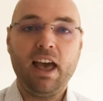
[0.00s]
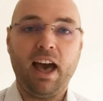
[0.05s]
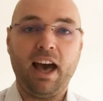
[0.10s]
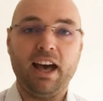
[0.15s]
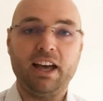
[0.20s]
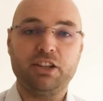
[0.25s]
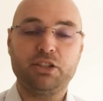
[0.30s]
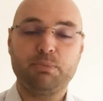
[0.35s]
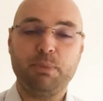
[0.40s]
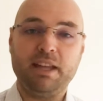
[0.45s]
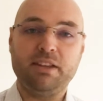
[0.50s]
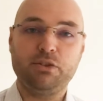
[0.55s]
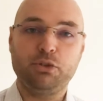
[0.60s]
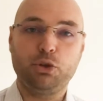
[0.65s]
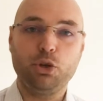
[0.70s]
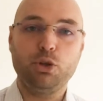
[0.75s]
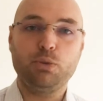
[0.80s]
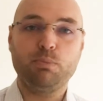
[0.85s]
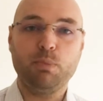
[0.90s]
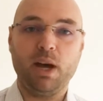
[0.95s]
spend
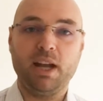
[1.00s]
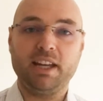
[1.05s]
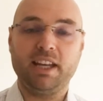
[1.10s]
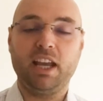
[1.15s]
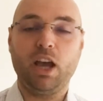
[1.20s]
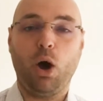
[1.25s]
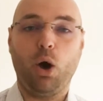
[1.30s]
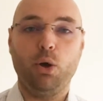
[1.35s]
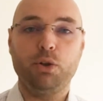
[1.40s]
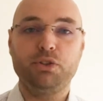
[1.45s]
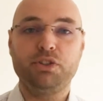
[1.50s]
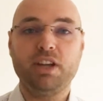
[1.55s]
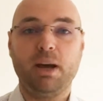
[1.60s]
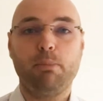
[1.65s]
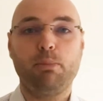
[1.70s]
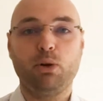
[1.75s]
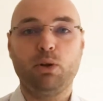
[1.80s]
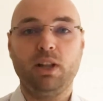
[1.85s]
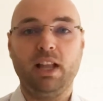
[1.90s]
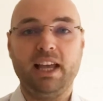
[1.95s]
good money on
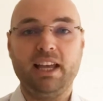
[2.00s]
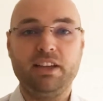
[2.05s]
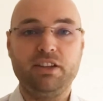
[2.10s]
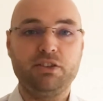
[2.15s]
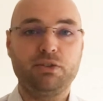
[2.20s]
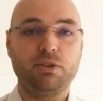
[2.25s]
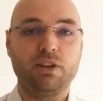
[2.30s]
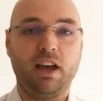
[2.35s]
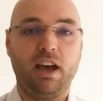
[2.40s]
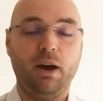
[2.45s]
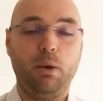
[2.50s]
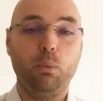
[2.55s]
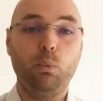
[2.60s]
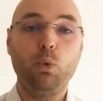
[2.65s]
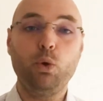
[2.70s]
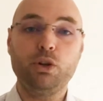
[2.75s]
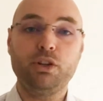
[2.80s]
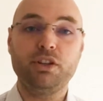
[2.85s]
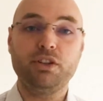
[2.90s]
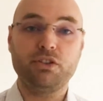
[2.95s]
double glaze
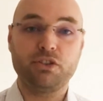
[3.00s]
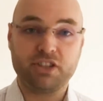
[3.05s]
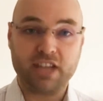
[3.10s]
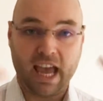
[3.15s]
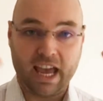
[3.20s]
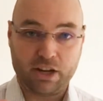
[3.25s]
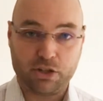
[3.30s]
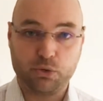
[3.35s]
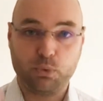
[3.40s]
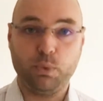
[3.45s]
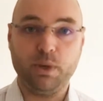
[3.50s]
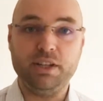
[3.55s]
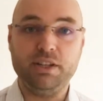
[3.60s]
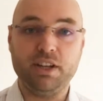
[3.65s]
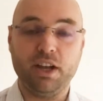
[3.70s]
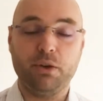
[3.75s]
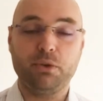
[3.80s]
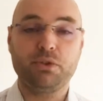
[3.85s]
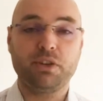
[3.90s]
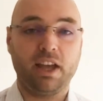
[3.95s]
wooden sash
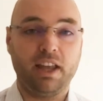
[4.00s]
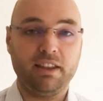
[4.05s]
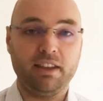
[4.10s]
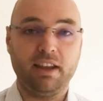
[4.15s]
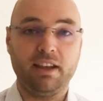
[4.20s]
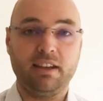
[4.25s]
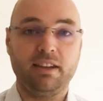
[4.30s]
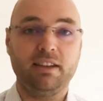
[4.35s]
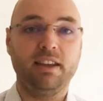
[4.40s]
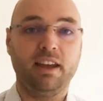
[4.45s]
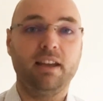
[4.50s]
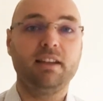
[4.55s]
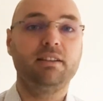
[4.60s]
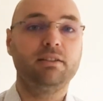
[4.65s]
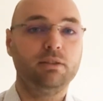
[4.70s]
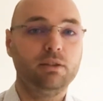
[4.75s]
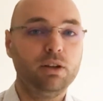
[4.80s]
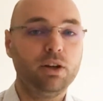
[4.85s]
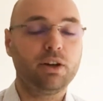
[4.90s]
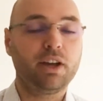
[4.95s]
windows, and they
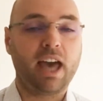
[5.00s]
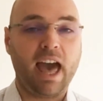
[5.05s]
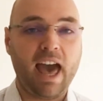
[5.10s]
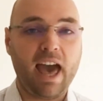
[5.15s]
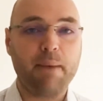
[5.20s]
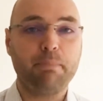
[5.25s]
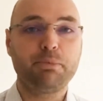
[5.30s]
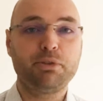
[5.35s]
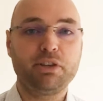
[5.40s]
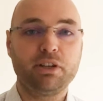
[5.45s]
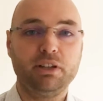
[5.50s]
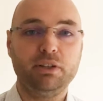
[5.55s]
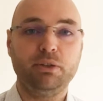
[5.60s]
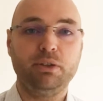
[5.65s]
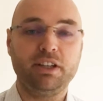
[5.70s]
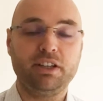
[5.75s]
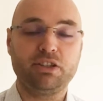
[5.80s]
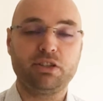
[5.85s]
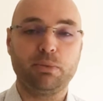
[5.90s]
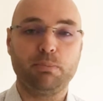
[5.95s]
look
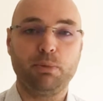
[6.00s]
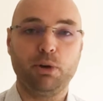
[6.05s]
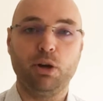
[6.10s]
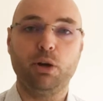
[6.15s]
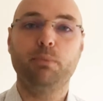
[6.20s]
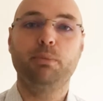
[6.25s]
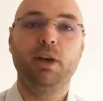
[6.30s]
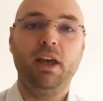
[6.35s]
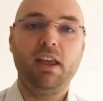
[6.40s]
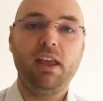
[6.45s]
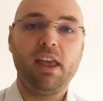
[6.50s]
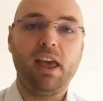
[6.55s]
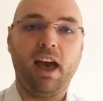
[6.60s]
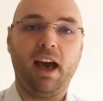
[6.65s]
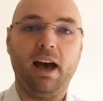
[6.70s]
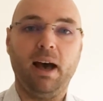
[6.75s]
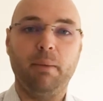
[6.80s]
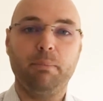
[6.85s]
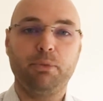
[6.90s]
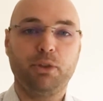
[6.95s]
absolutely superb.
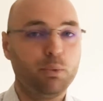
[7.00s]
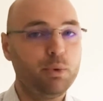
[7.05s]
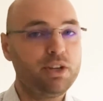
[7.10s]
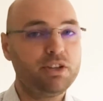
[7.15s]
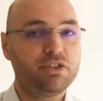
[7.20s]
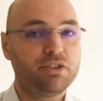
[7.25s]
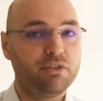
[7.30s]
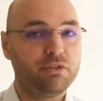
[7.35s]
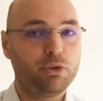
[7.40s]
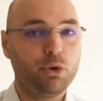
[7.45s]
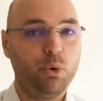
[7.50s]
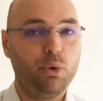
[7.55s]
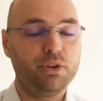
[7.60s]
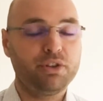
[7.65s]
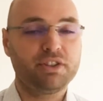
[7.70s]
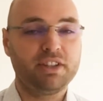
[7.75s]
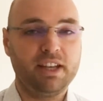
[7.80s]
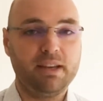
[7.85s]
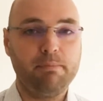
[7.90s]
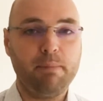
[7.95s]
There is, of course,
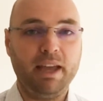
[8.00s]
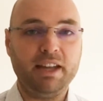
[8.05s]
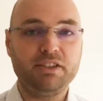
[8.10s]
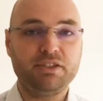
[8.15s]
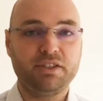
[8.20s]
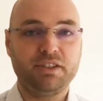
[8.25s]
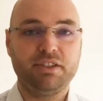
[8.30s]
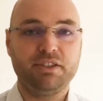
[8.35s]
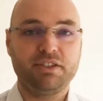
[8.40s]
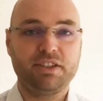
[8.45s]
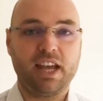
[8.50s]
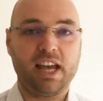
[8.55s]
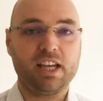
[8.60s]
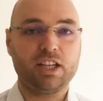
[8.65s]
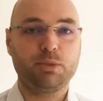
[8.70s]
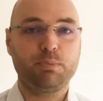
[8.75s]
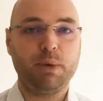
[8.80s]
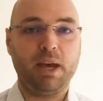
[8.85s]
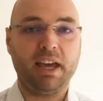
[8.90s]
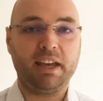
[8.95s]
the maintenance
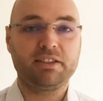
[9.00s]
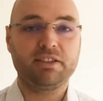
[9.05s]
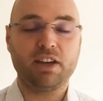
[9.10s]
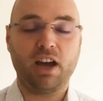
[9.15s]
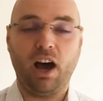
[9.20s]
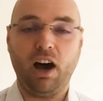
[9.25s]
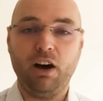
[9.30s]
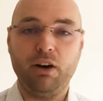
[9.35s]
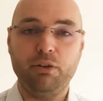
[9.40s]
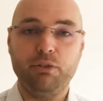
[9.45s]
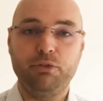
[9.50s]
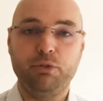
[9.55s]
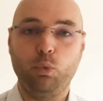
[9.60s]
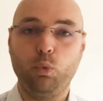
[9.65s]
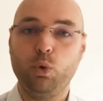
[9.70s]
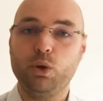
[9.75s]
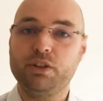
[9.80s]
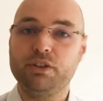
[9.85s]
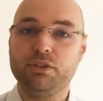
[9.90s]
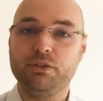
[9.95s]
aspect of
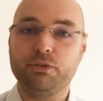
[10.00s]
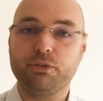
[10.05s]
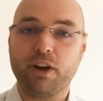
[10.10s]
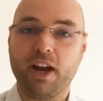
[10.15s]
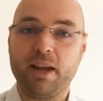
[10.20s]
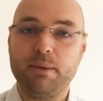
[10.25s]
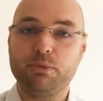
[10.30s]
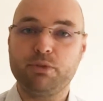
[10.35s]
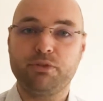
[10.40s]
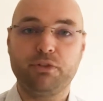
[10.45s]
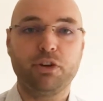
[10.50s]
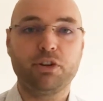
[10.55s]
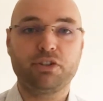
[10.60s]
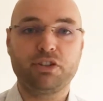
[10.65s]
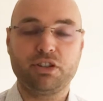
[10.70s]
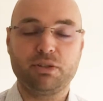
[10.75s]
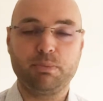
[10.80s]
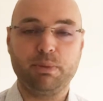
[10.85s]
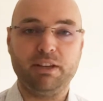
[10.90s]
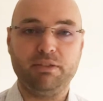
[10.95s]
wooden frames
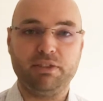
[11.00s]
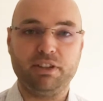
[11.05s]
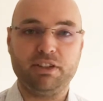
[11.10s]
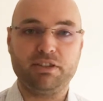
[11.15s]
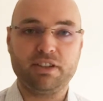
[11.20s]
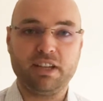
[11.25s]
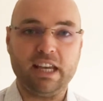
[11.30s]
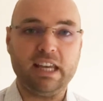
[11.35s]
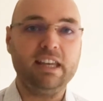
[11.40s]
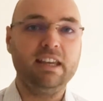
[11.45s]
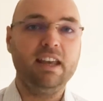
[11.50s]
versus PVC,